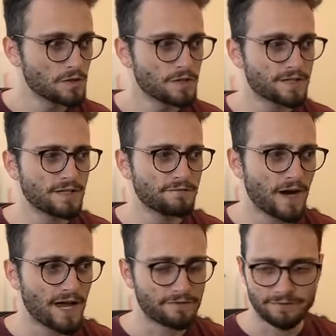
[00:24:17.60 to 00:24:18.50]
C
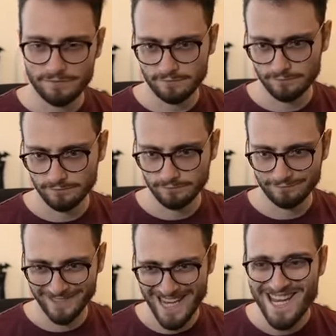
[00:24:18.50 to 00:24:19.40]
five.
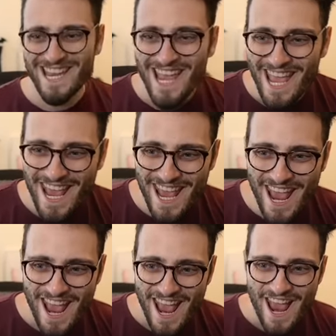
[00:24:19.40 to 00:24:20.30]

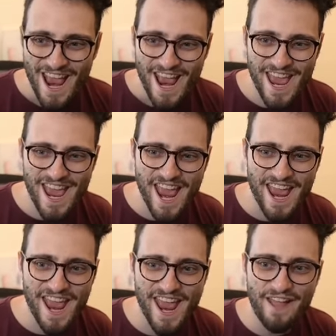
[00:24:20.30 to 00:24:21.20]

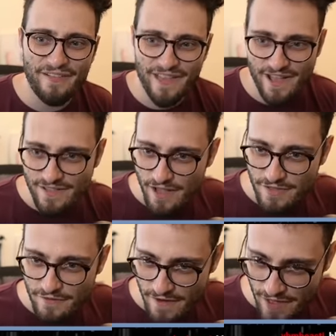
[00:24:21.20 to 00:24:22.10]
Sicilian
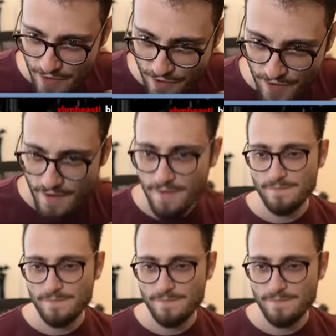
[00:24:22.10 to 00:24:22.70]
defense.